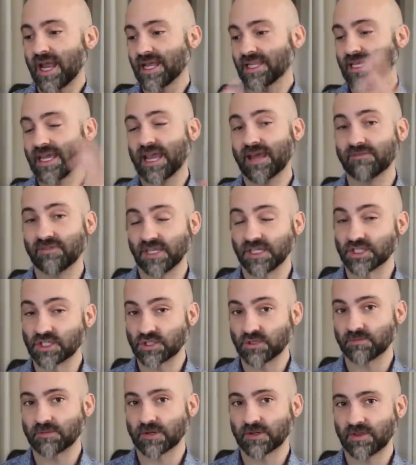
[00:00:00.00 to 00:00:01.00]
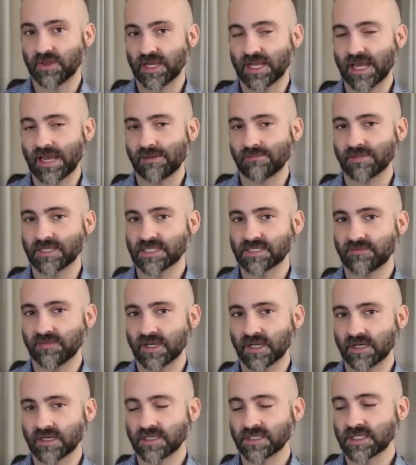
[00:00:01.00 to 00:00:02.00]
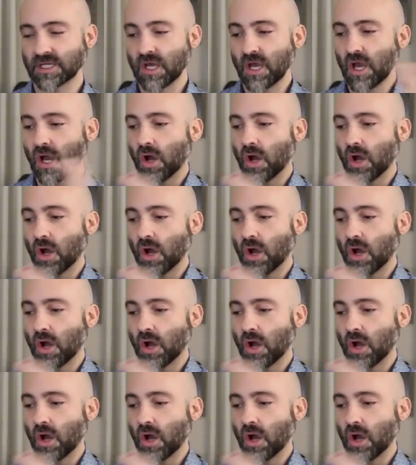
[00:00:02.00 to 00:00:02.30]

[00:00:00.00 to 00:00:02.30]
and they have these super thick atmospheres,